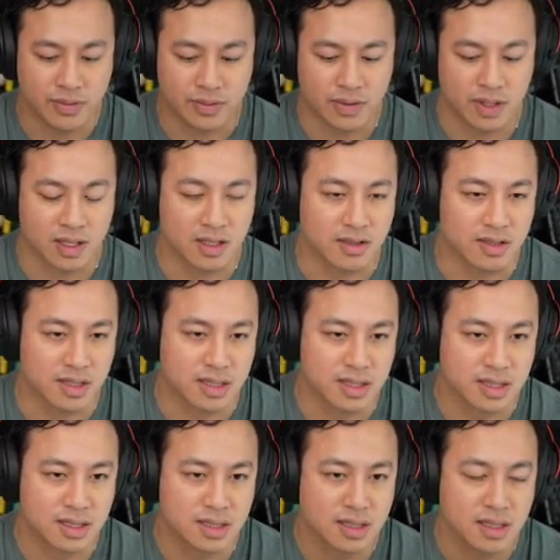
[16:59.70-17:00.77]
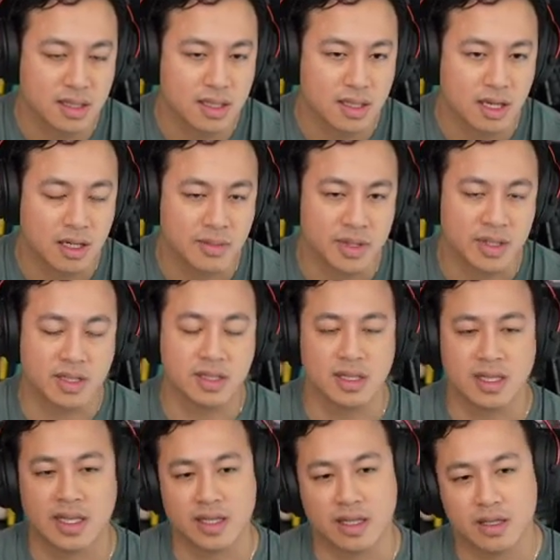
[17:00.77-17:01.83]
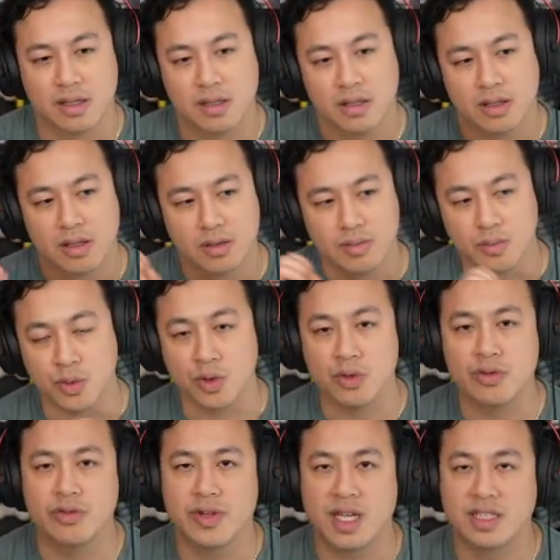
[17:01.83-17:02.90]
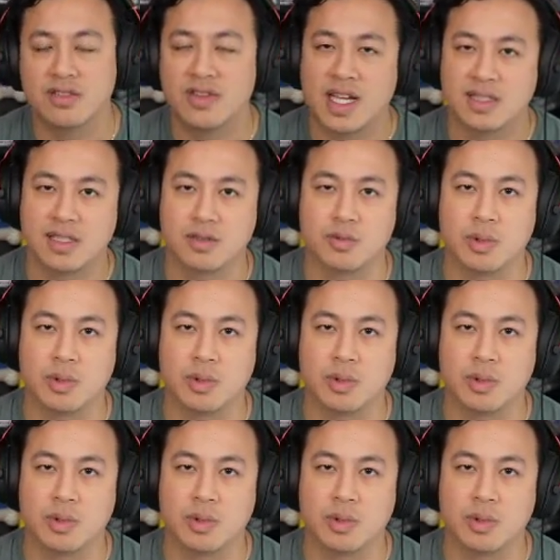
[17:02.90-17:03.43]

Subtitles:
increase our ability to like move as fast as we